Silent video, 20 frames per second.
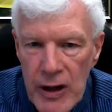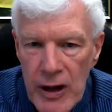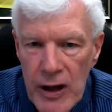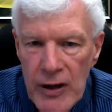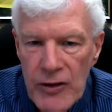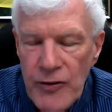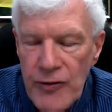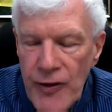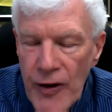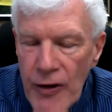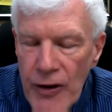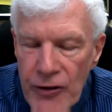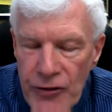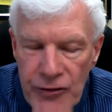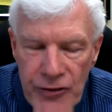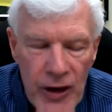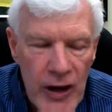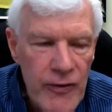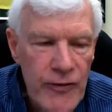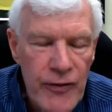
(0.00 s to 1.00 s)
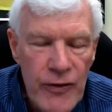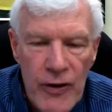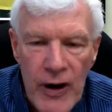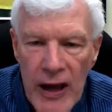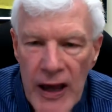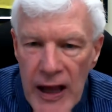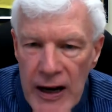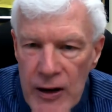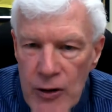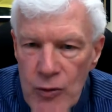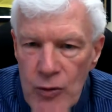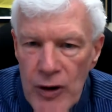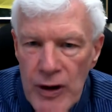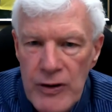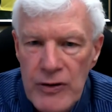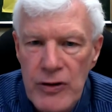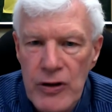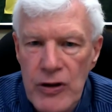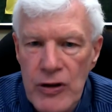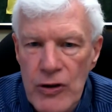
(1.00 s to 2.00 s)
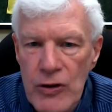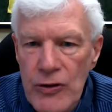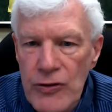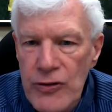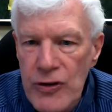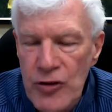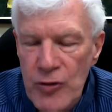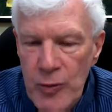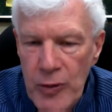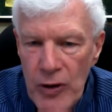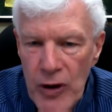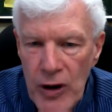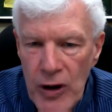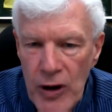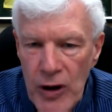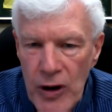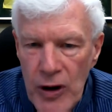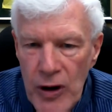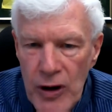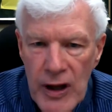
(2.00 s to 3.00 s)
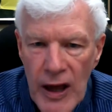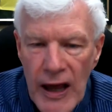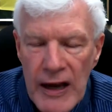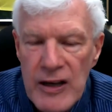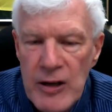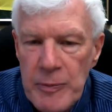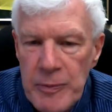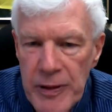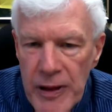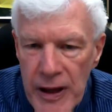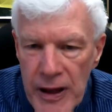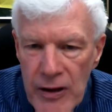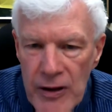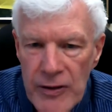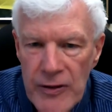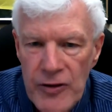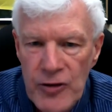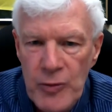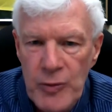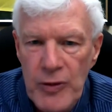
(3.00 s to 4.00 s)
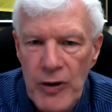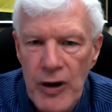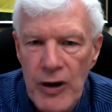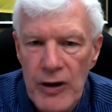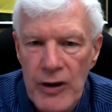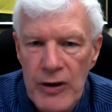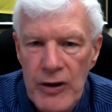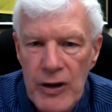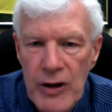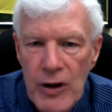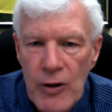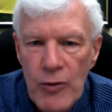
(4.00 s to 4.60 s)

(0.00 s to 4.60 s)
It's very safe for anyone to use this product and to play on this product.